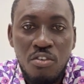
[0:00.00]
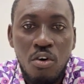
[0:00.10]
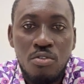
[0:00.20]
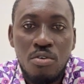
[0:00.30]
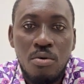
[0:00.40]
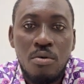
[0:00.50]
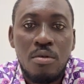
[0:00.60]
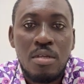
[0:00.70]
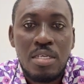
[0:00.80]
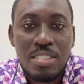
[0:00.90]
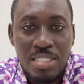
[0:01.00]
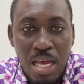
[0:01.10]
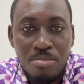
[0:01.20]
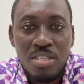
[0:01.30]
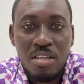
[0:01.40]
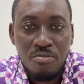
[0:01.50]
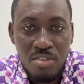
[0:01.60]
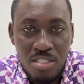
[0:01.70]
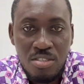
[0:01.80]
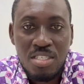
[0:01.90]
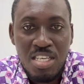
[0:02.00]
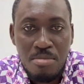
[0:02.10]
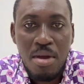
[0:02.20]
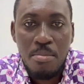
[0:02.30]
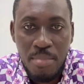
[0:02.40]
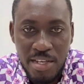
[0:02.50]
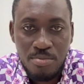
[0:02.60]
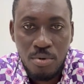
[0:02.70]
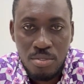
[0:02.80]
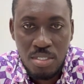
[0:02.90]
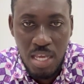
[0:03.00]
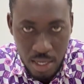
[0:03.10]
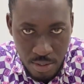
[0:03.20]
all the stamps and visas in my passport. Yeah,